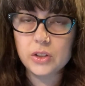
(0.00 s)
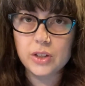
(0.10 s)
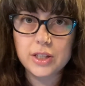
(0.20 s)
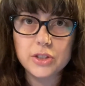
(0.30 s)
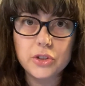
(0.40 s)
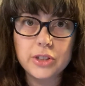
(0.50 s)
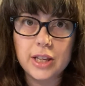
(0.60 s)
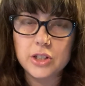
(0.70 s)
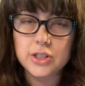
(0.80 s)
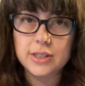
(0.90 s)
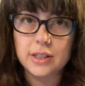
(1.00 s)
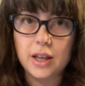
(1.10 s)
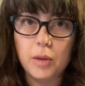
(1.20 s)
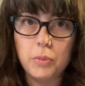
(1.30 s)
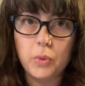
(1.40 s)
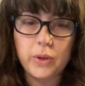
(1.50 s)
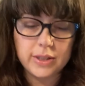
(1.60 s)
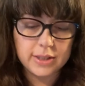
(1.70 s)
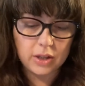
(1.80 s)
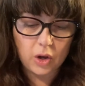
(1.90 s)
You guys learned that just a couple
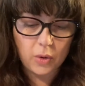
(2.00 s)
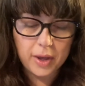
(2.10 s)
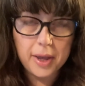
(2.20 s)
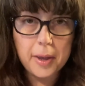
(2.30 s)
weeks ago.